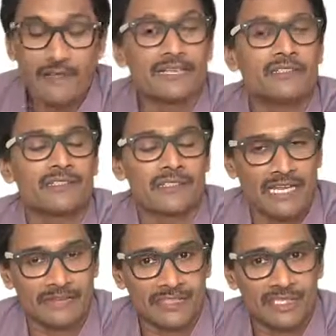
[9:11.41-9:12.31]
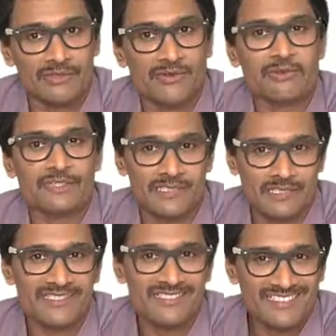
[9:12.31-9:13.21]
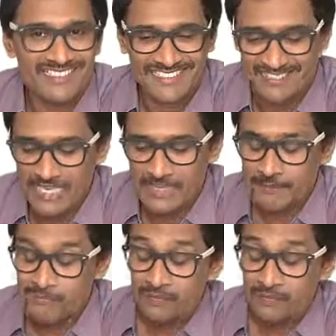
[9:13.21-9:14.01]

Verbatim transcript: find the derivative of this. Right.